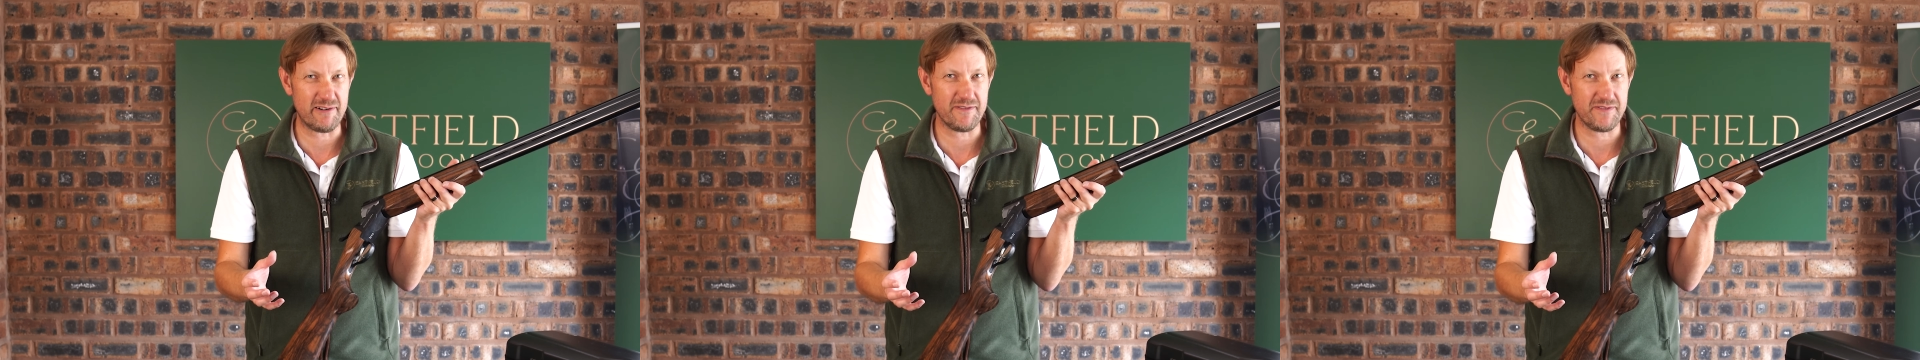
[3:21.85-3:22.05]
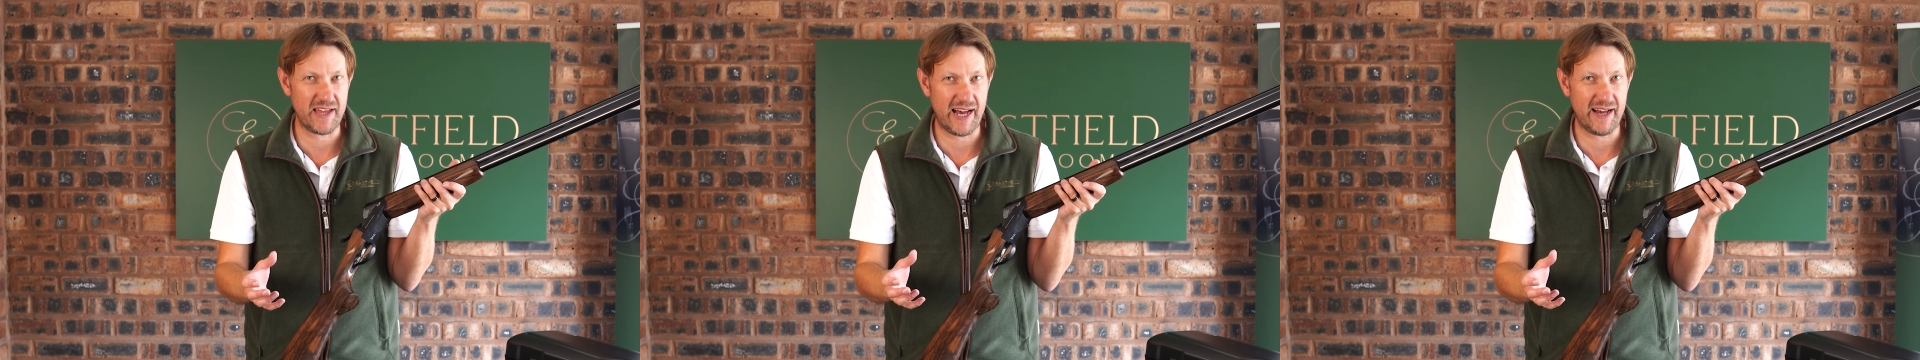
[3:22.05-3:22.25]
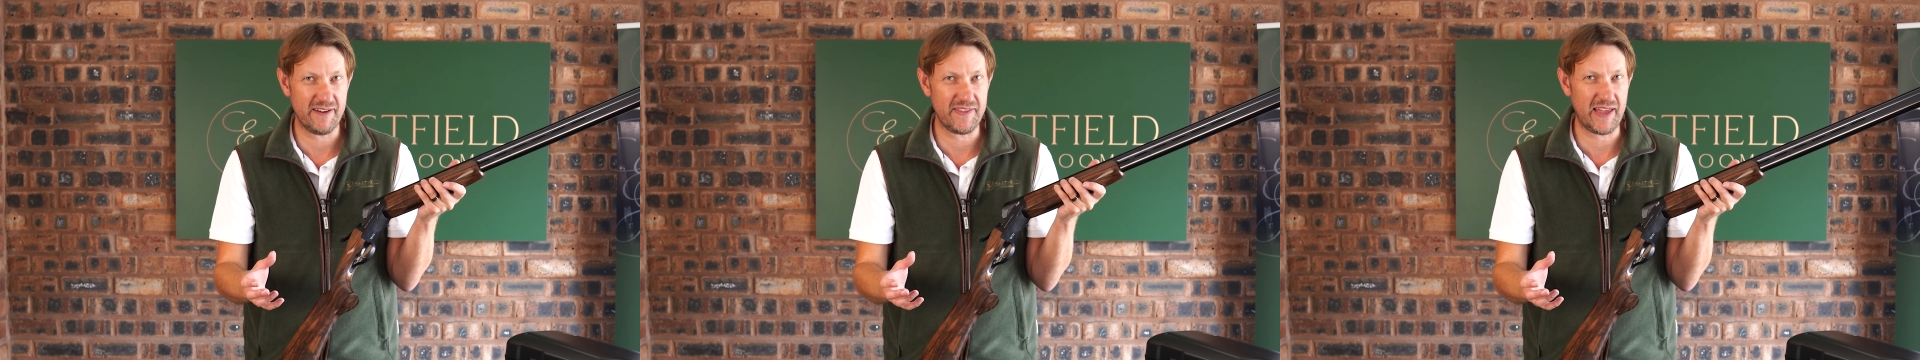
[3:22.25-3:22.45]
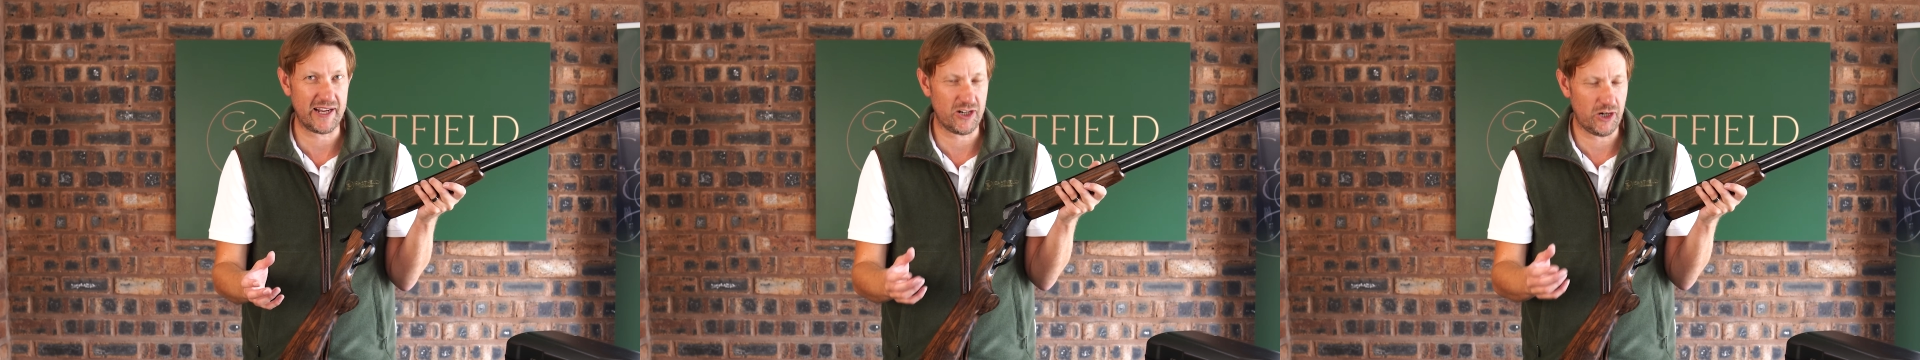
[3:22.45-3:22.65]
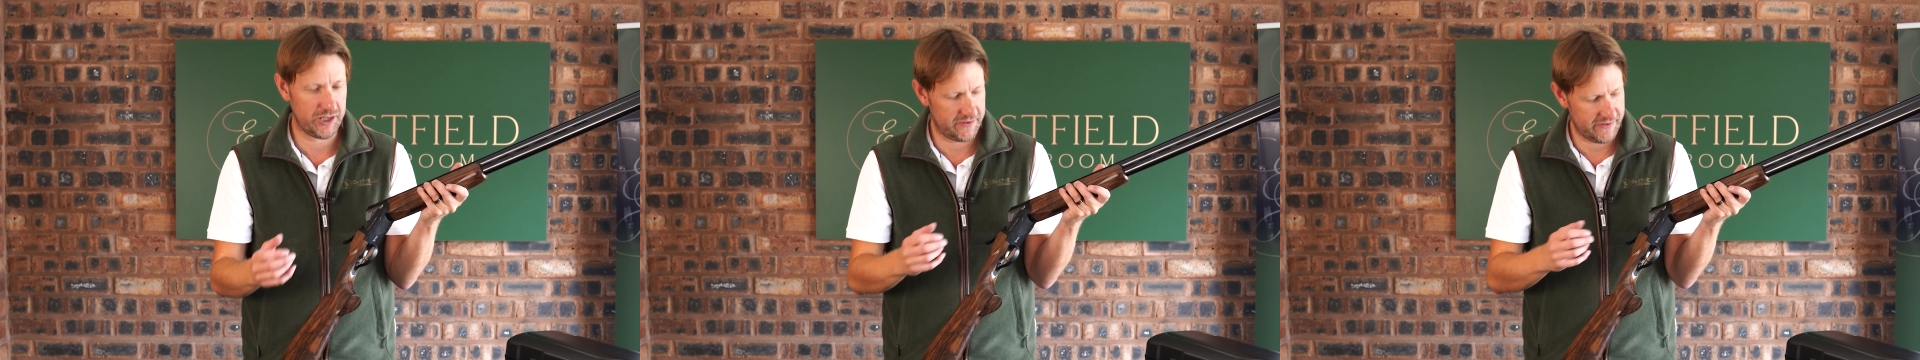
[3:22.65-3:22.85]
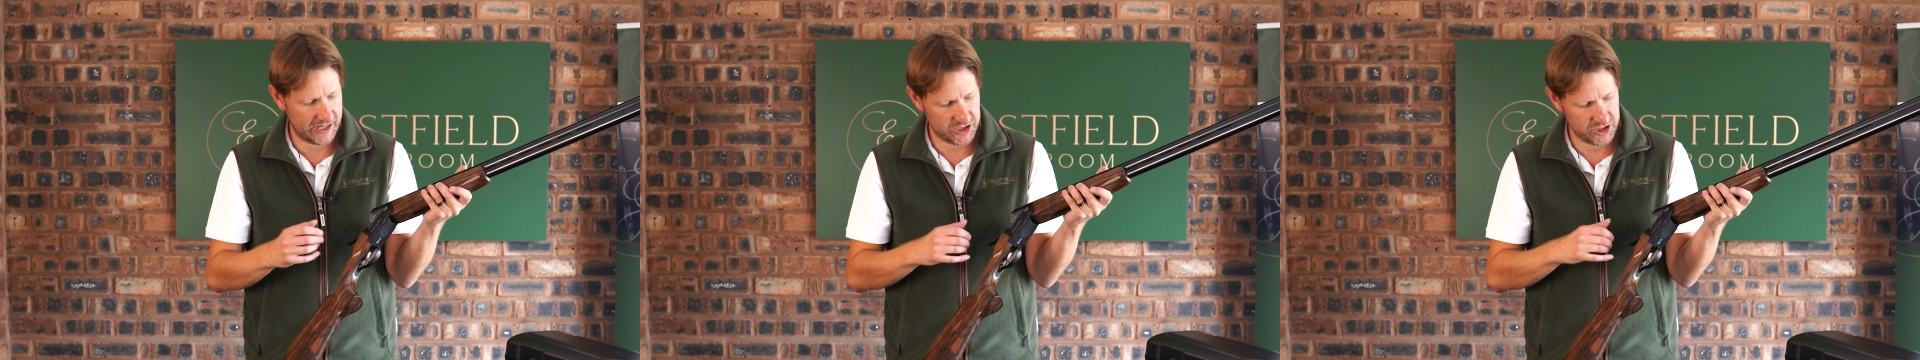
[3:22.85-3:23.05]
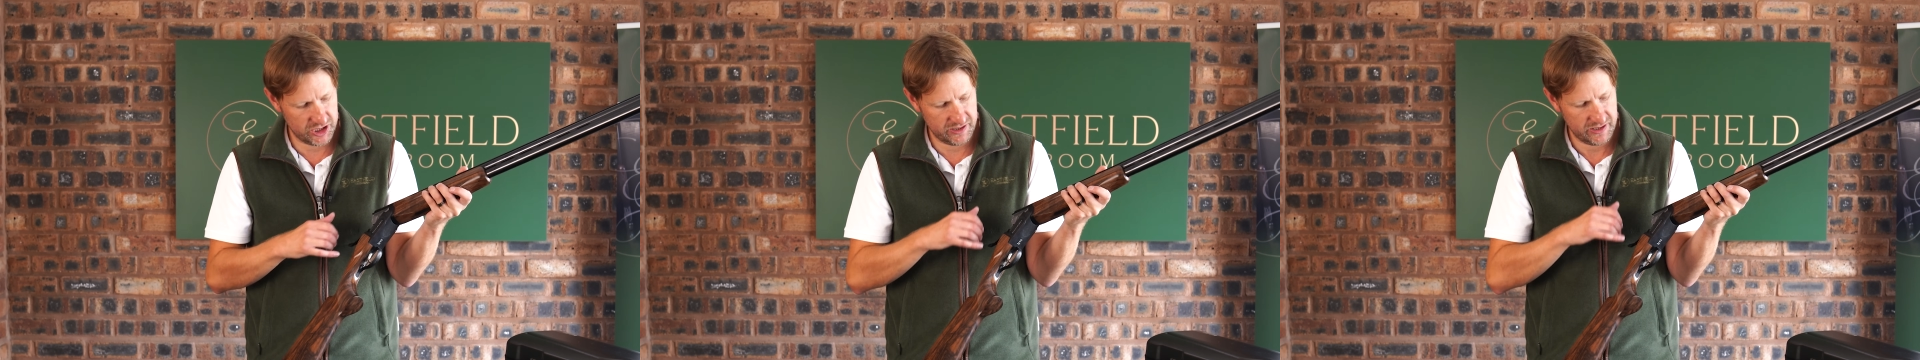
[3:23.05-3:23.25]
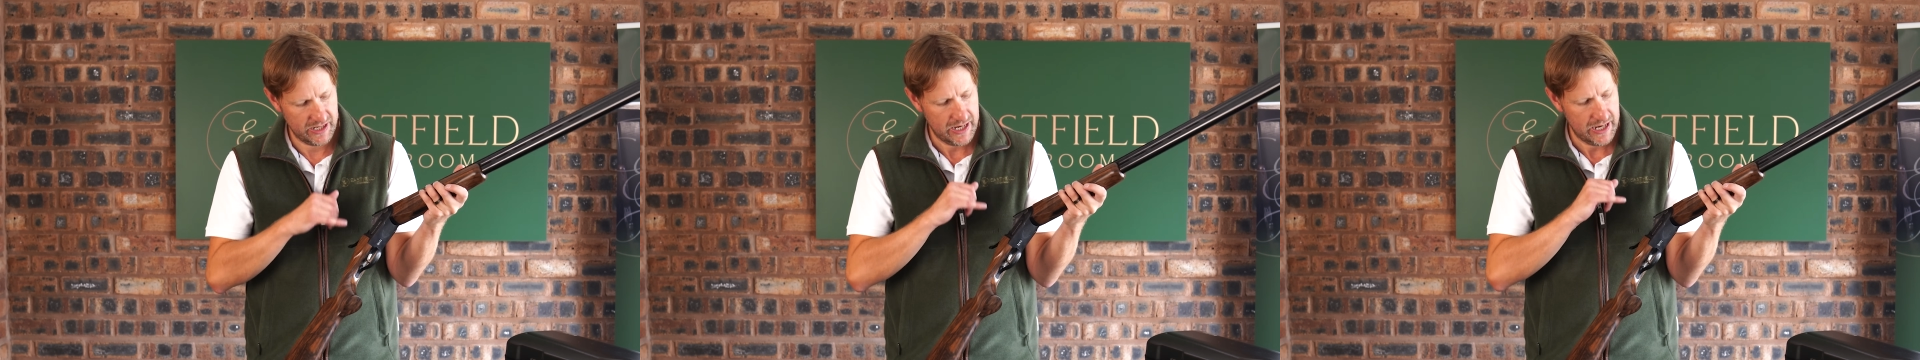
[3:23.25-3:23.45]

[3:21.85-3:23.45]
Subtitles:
of that kind of action.